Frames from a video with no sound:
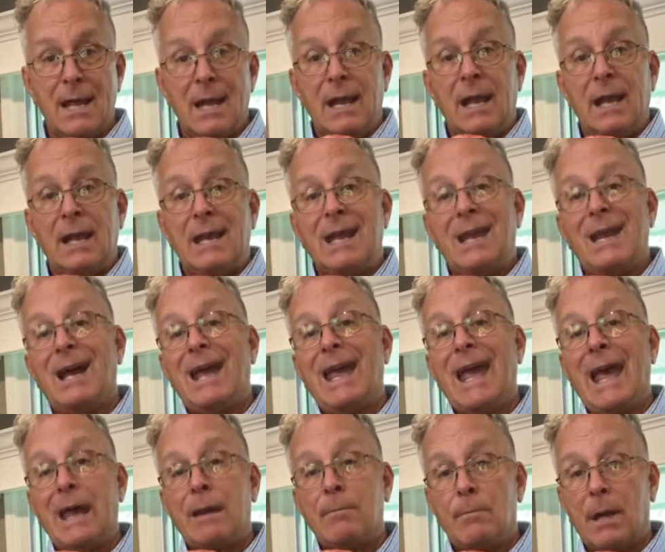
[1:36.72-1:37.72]
And then I
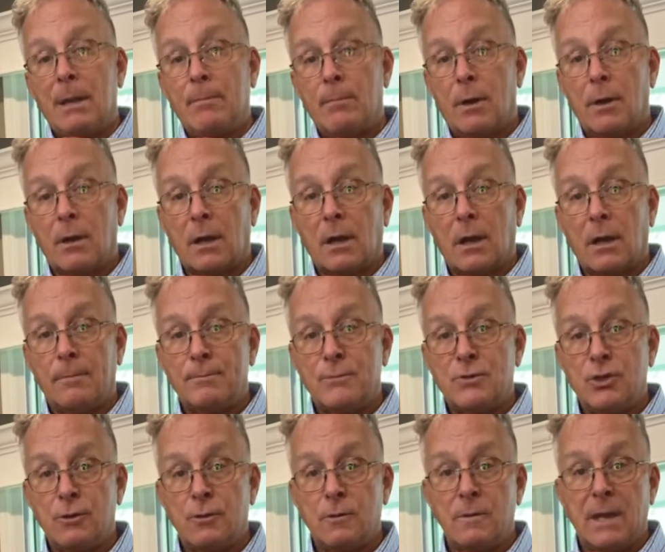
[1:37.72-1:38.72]
add my markup
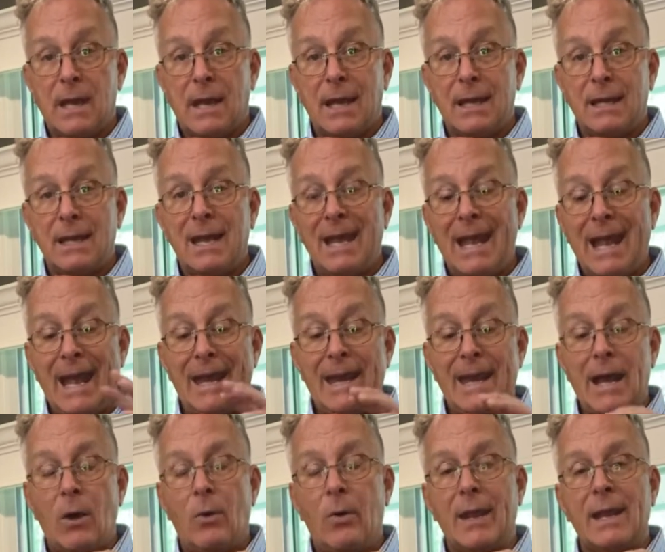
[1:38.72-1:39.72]
to that, and
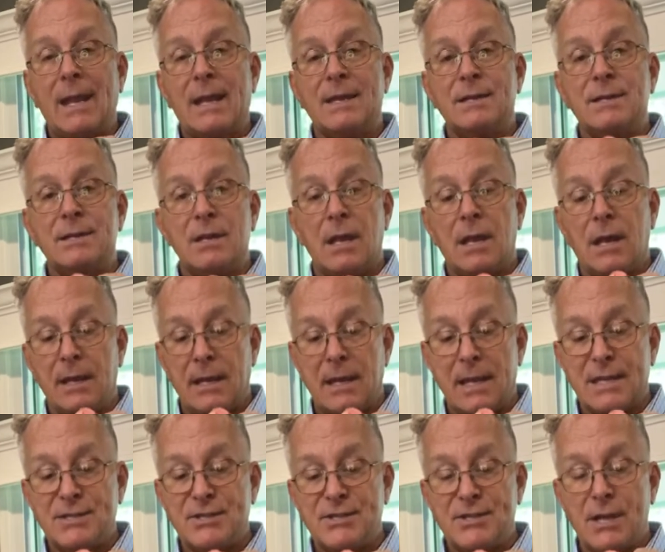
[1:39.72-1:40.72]
now I
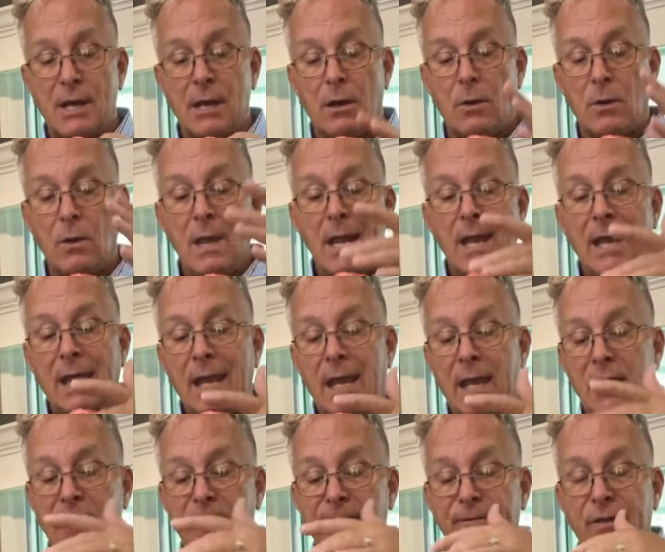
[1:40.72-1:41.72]
can sell
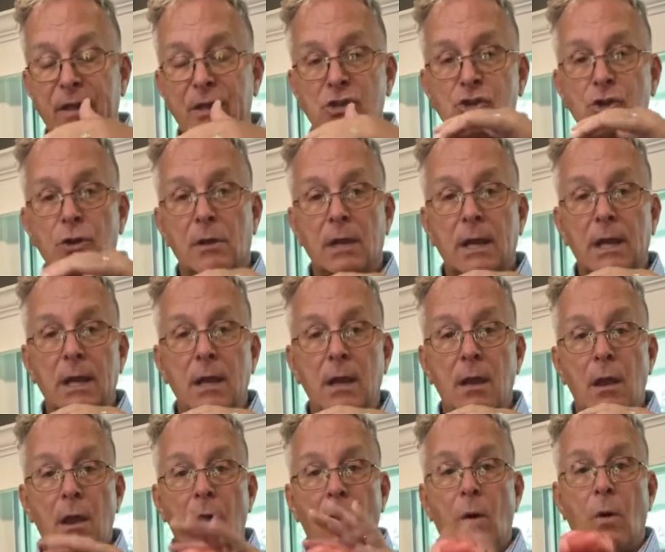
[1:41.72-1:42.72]
individually,
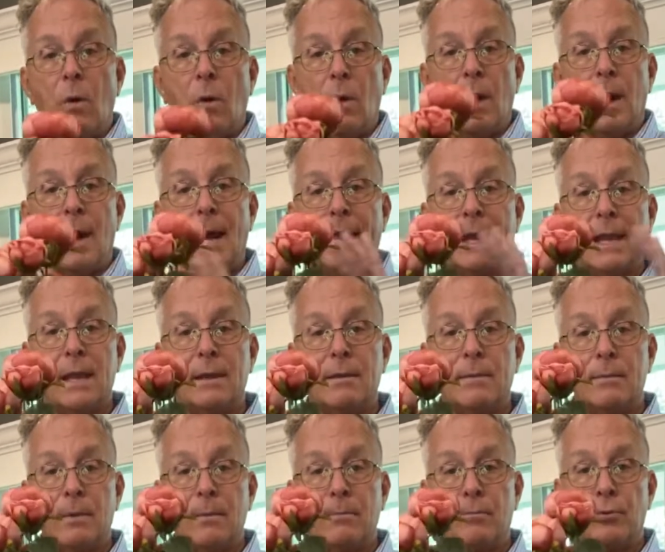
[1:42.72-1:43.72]
or I
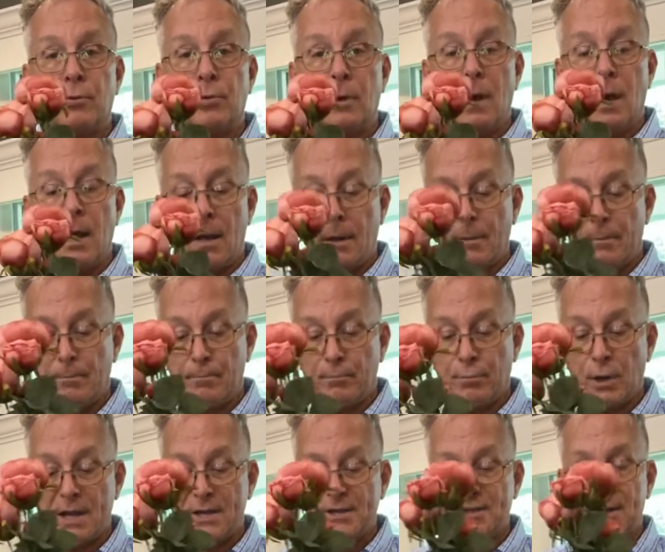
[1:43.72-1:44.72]
can
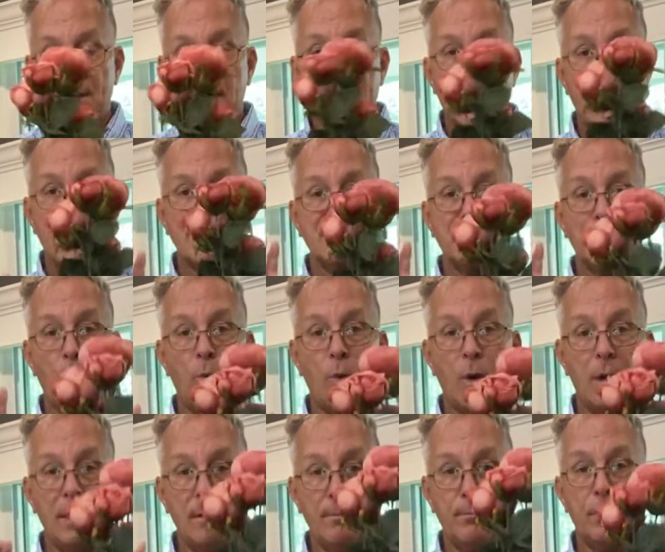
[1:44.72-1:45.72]
price it as
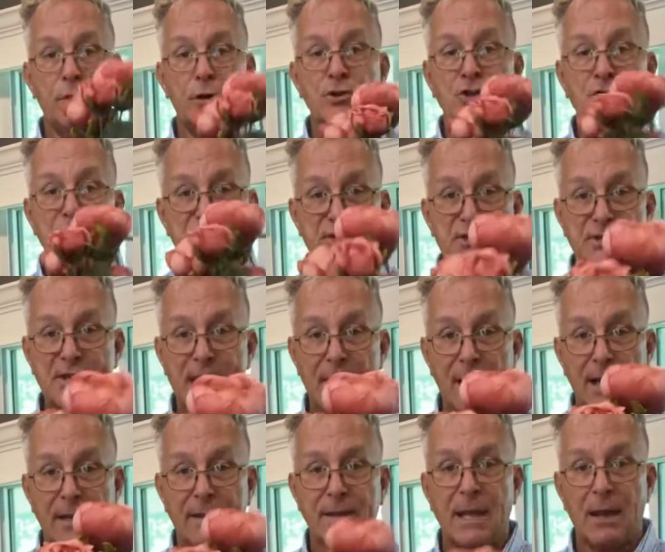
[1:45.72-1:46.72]
one bush and
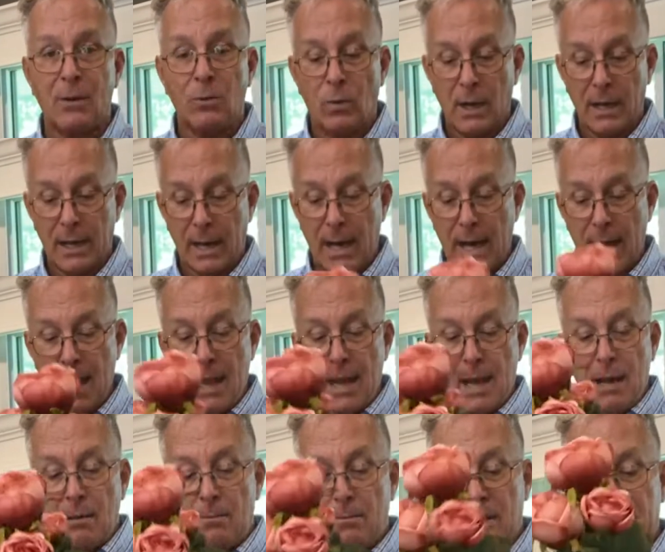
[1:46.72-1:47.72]
sell it that way.
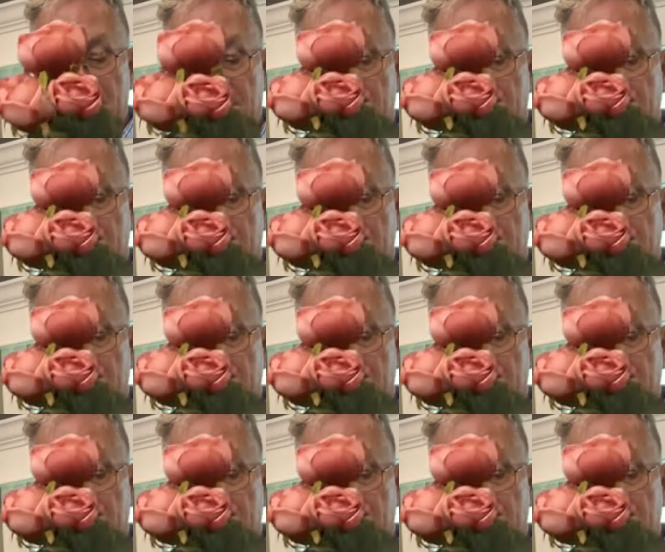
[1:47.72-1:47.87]
But the